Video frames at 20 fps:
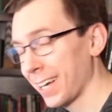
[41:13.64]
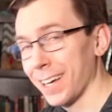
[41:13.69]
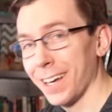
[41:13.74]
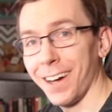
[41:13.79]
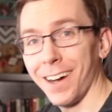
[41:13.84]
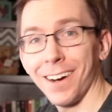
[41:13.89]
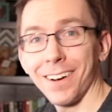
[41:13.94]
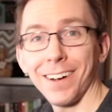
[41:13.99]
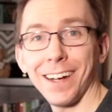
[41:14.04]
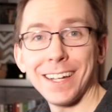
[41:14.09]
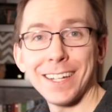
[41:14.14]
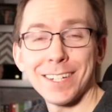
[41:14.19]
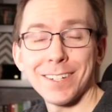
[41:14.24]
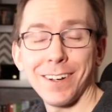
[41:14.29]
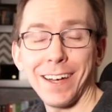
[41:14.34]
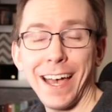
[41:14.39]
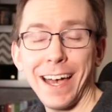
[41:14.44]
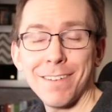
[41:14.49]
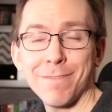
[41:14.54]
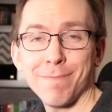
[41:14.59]
all right, so I
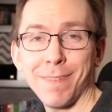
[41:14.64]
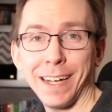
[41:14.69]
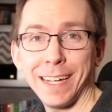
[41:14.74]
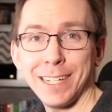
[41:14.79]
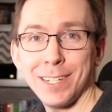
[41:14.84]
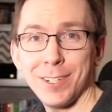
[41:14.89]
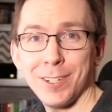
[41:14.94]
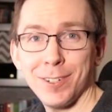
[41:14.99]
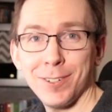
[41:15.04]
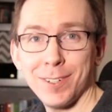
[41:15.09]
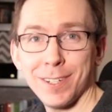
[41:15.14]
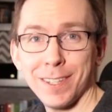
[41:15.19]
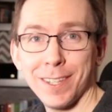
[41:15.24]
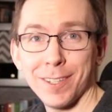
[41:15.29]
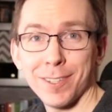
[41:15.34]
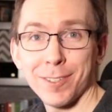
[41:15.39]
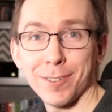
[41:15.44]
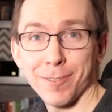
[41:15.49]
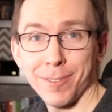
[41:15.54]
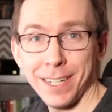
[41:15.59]
have my 2 to the
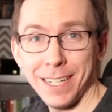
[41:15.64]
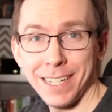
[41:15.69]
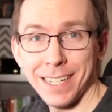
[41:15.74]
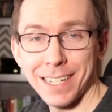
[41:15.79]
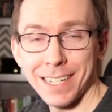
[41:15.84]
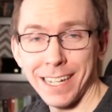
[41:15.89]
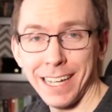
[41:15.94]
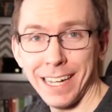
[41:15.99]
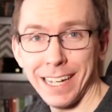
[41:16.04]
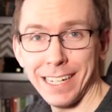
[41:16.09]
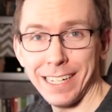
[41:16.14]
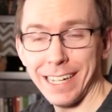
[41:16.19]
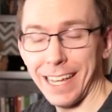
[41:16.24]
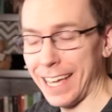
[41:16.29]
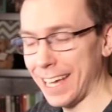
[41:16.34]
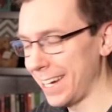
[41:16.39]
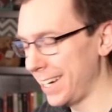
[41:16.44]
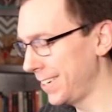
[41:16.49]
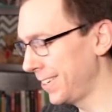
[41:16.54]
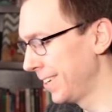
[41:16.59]
3 design
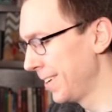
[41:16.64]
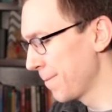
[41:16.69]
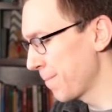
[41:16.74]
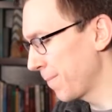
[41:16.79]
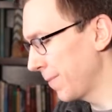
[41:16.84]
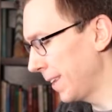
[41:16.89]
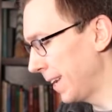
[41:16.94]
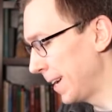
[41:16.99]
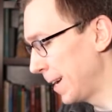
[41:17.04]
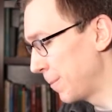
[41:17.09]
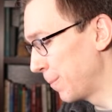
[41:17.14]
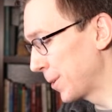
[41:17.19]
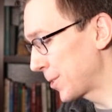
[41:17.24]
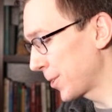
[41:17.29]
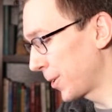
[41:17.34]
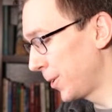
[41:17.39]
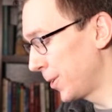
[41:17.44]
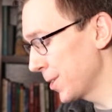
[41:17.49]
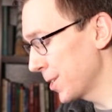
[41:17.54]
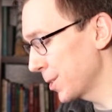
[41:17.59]
now, which
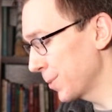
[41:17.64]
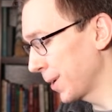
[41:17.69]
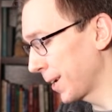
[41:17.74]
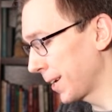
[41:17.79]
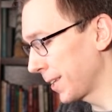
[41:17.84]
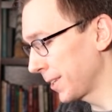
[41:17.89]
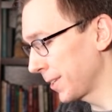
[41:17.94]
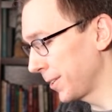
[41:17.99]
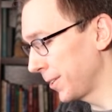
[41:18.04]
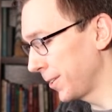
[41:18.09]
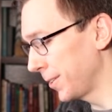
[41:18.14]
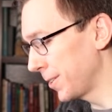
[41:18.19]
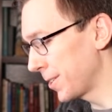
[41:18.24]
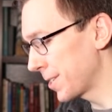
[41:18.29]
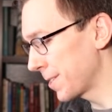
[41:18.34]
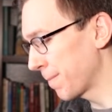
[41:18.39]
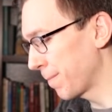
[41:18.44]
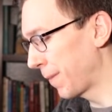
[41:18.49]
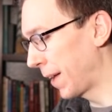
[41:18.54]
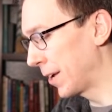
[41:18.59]
also includes
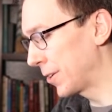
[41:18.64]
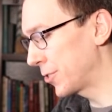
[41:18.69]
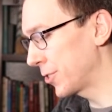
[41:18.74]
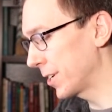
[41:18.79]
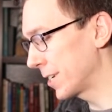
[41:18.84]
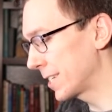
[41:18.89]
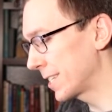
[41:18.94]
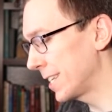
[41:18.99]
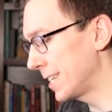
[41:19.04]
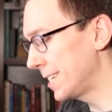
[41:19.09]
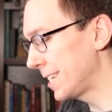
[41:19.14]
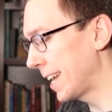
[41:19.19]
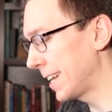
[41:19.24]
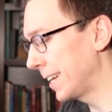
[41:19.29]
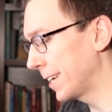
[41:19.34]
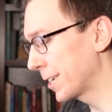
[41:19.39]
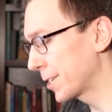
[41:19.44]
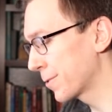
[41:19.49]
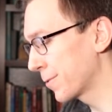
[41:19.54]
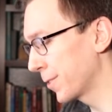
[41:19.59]
not just the
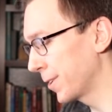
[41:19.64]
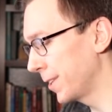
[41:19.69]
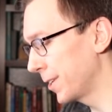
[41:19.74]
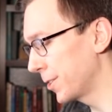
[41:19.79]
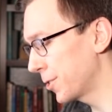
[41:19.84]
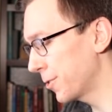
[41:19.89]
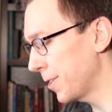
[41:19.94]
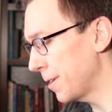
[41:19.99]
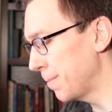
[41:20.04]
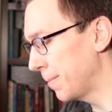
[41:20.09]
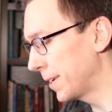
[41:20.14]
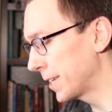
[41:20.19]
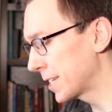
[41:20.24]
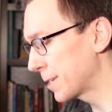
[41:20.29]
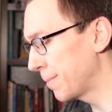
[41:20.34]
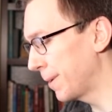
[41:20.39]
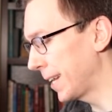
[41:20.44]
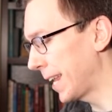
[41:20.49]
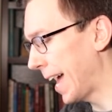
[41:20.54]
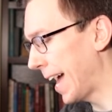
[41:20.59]
settings for the treatments,
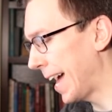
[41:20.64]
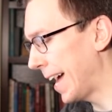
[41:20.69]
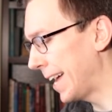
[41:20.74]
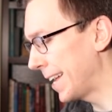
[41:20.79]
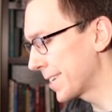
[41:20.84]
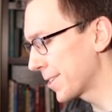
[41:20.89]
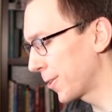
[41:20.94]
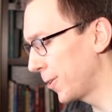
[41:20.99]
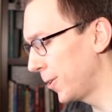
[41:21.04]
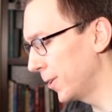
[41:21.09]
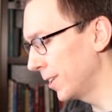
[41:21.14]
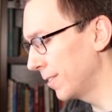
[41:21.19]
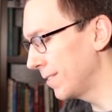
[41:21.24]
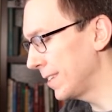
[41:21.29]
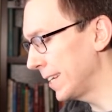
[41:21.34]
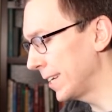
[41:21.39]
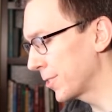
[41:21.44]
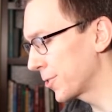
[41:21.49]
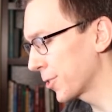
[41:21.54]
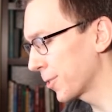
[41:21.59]
but it has all of the
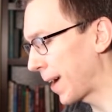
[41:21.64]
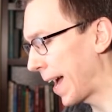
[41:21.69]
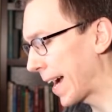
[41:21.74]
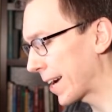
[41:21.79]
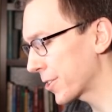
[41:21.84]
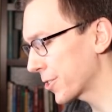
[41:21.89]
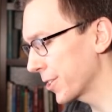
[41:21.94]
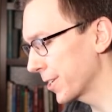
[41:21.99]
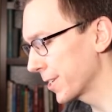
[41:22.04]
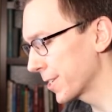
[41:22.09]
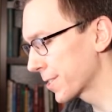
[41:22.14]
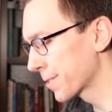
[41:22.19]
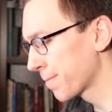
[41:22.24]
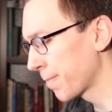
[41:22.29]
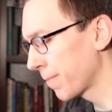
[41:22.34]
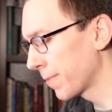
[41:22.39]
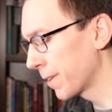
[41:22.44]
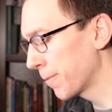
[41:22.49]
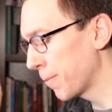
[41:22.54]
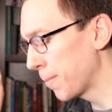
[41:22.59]
interactions.
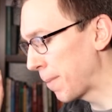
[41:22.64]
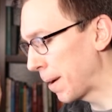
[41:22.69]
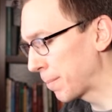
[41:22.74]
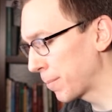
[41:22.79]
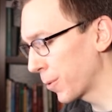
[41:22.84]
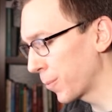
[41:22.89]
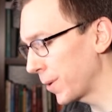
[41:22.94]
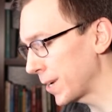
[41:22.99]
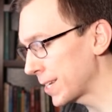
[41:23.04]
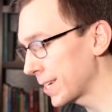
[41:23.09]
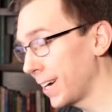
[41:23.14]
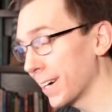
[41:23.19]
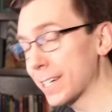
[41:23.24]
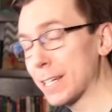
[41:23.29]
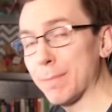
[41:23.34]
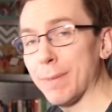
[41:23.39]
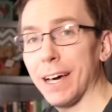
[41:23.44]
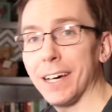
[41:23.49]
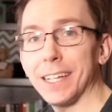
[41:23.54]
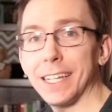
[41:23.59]
Remember, we talked
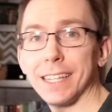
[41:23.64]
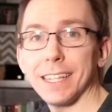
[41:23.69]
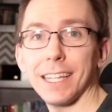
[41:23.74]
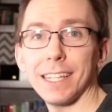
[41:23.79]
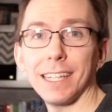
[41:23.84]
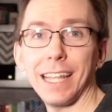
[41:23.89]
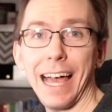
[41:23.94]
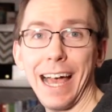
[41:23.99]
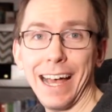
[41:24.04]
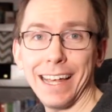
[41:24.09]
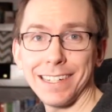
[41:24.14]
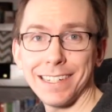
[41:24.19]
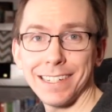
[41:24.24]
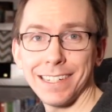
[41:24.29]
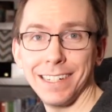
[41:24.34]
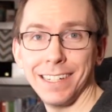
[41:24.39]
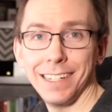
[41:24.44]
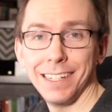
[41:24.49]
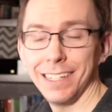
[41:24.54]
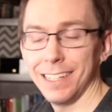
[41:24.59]
about in the last
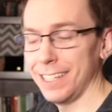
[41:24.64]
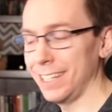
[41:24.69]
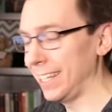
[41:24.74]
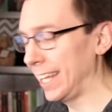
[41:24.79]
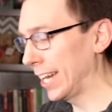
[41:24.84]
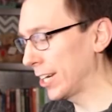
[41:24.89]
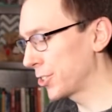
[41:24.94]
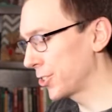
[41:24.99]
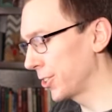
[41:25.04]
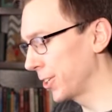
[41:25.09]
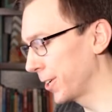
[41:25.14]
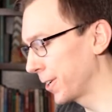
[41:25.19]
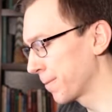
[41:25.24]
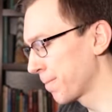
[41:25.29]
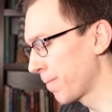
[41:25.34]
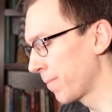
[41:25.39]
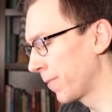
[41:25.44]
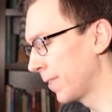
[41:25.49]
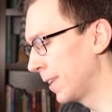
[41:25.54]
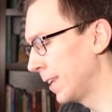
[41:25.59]
lecture
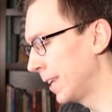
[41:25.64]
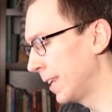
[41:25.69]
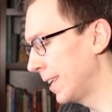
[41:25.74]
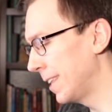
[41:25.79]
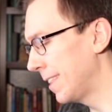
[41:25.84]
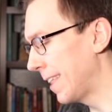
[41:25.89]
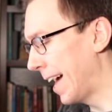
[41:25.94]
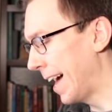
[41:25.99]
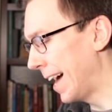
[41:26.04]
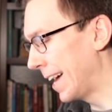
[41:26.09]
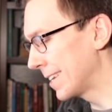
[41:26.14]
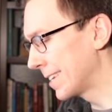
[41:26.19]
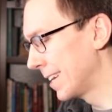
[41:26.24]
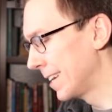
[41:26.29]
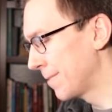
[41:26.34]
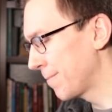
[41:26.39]
that